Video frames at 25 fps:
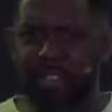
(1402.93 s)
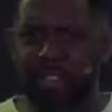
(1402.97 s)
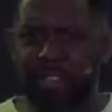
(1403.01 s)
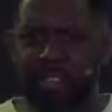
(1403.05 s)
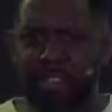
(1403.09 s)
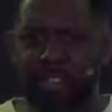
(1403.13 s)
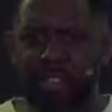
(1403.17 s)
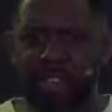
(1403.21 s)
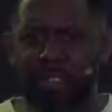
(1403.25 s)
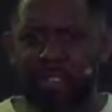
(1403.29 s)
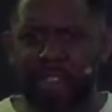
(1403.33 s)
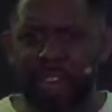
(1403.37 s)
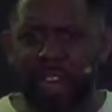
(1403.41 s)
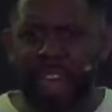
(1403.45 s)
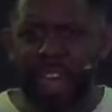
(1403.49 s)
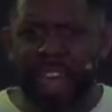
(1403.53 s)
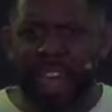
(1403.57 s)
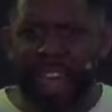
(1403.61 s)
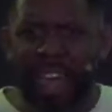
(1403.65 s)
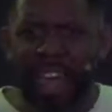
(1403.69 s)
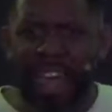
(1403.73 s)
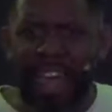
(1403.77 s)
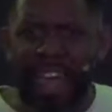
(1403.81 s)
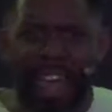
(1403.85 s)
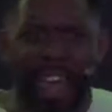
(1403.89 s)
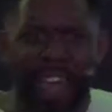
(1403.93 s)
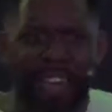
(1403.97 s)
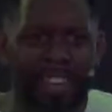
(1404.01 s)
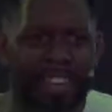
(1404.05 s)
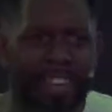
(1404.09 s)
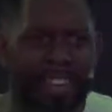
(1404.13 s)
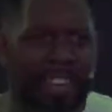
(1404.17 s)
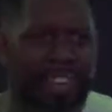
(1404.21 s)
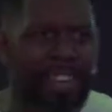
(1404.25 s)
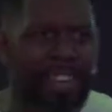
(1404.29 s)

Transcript: So for the last